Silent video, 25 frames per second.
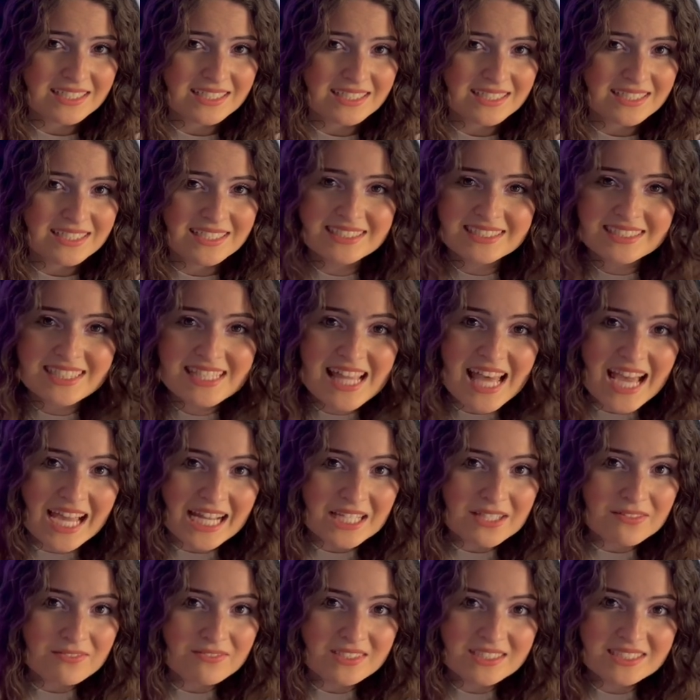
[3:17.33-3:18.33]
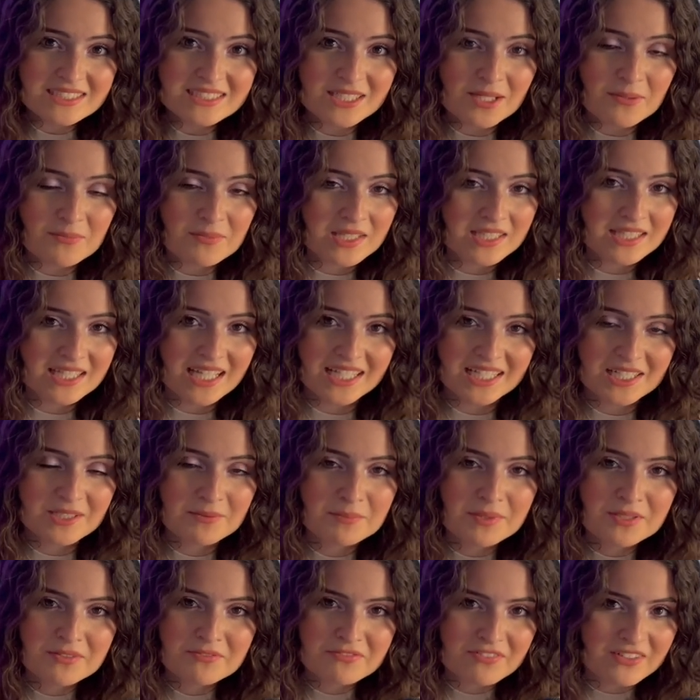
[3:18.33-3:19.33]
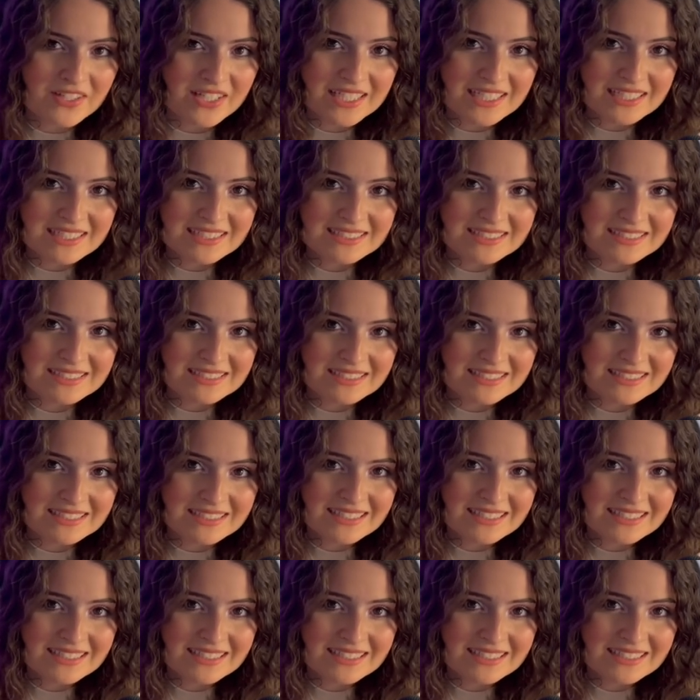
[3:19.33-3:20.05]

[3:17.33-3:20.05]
Is that even something that can be fixed?